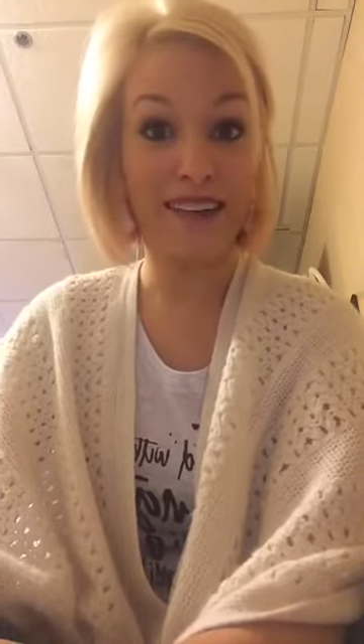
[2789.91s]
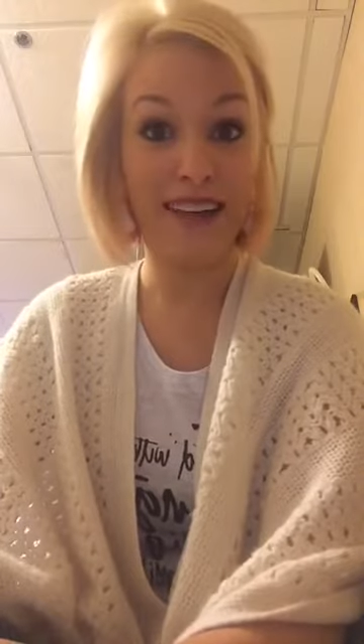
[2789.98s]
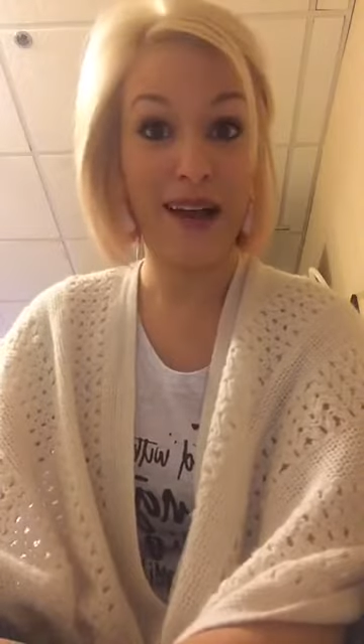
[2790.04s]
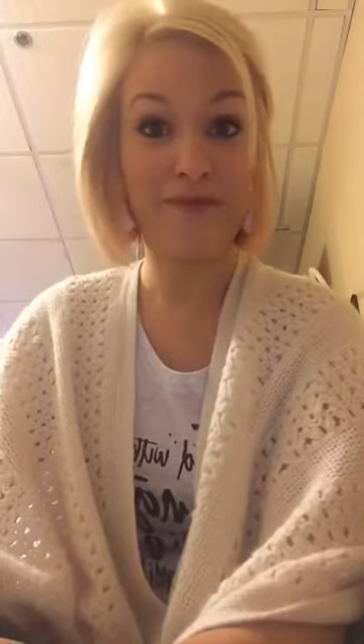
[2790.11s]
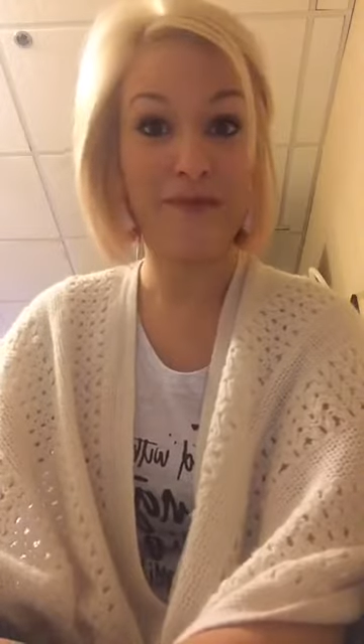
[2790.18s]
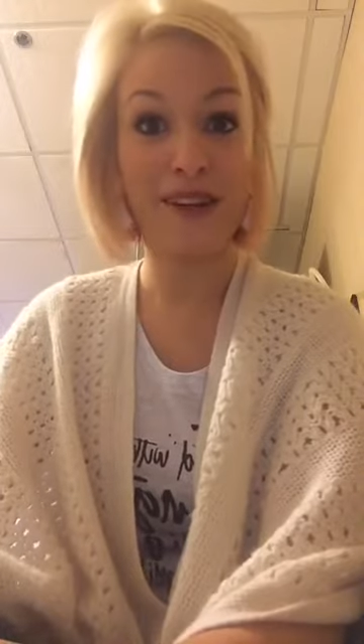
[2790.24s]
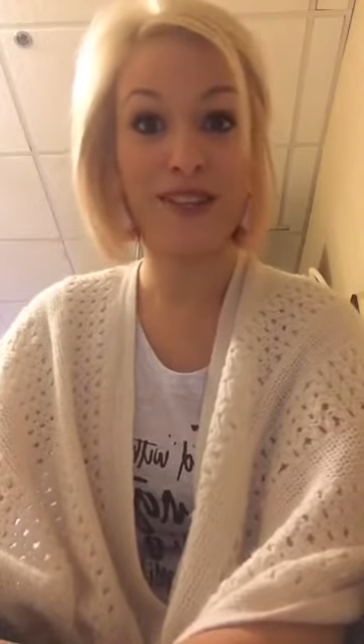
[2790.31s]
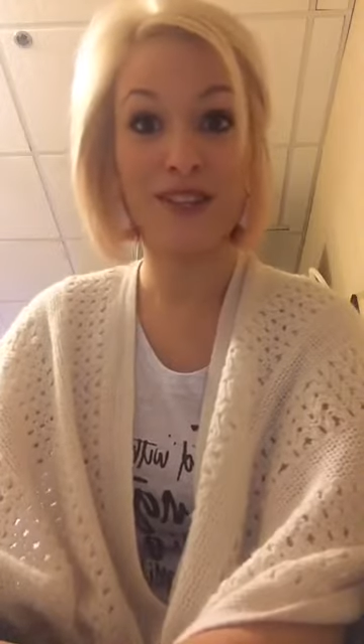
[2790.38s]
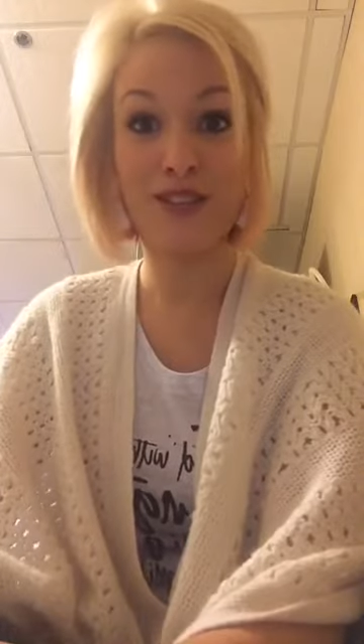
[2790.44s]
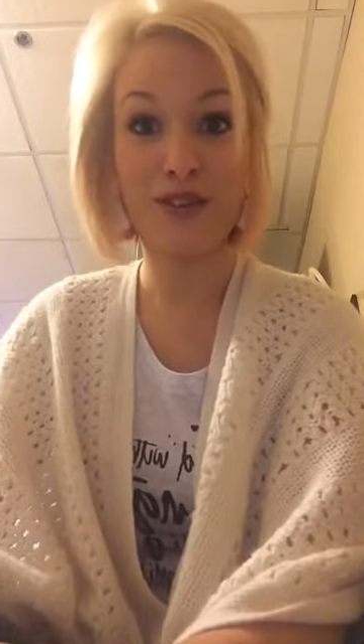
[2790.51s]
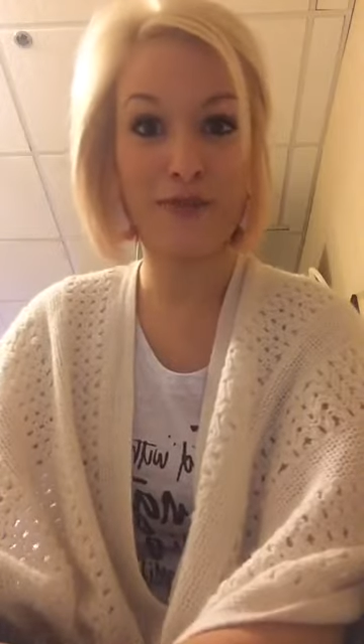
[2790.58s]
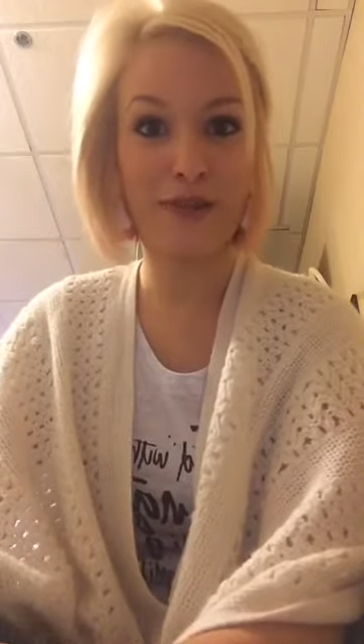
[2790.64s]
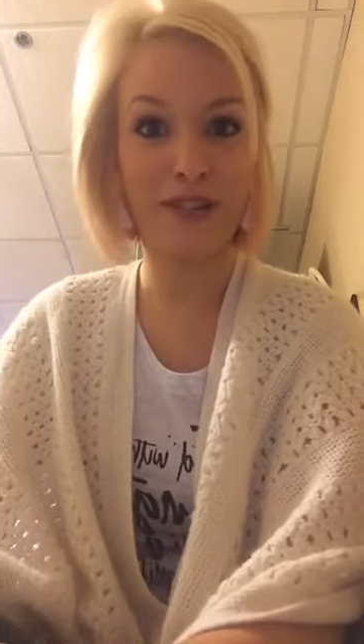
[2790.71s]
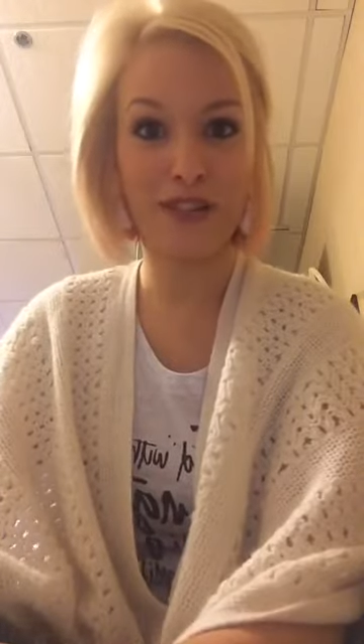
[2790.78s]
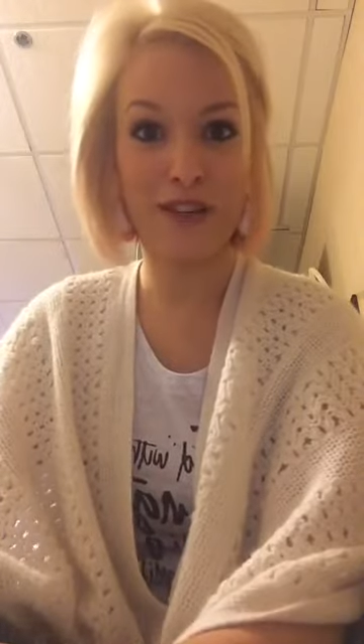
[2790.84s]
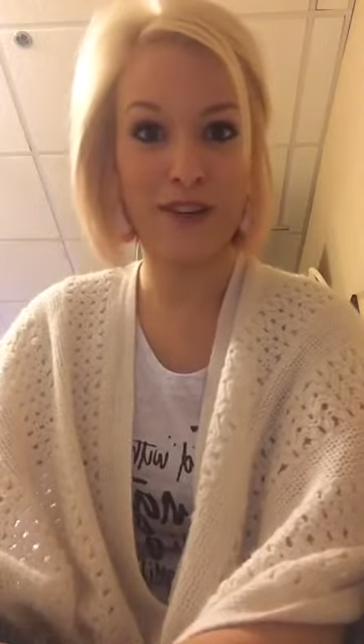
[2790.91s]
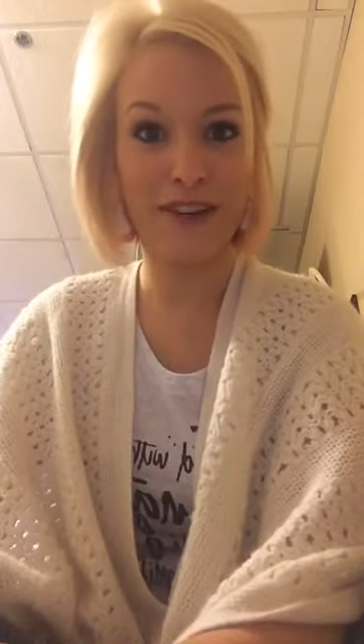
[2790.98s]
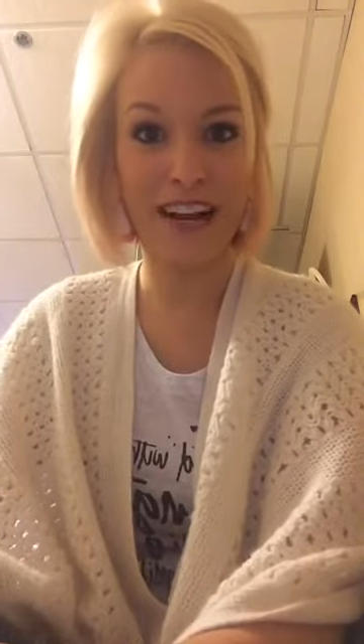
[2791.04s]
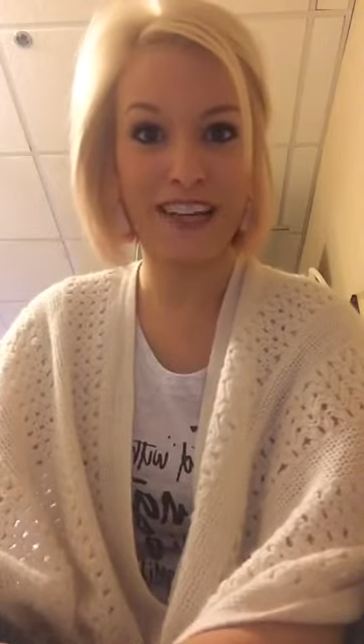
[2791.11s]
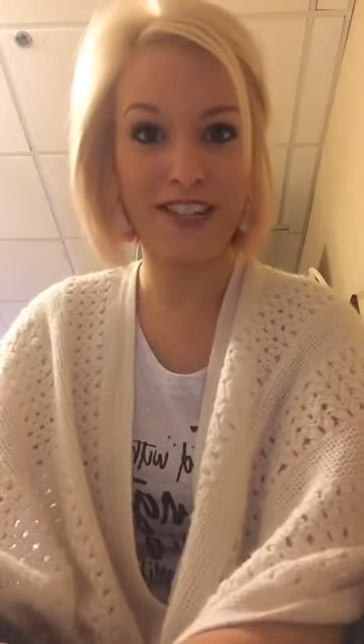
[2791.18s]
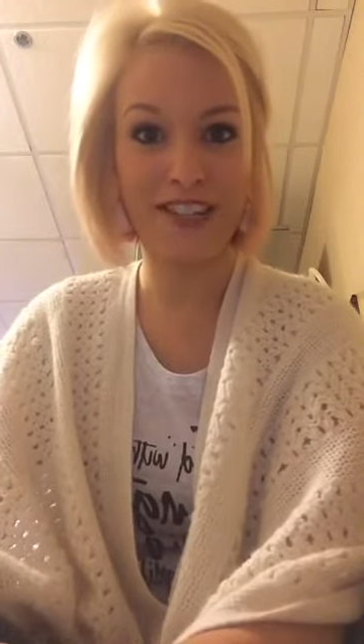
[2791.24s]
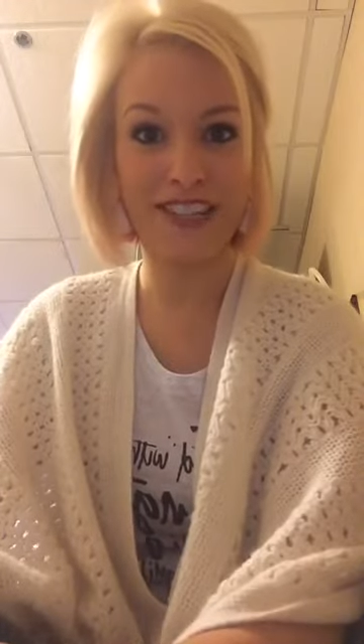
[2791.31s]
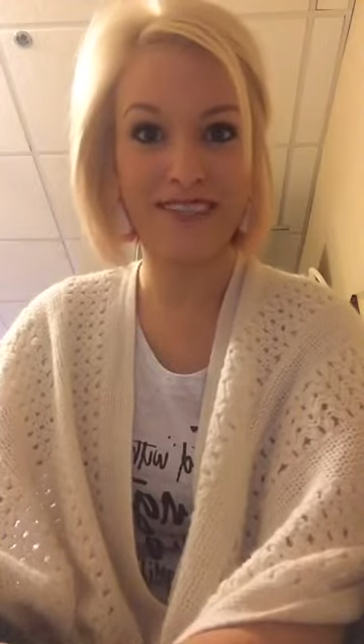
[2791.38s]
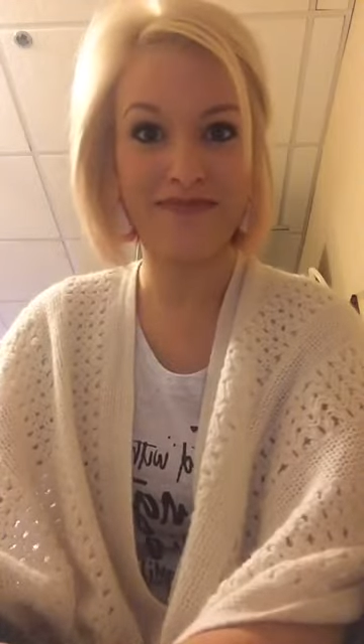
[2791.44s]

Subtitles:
among the super generation?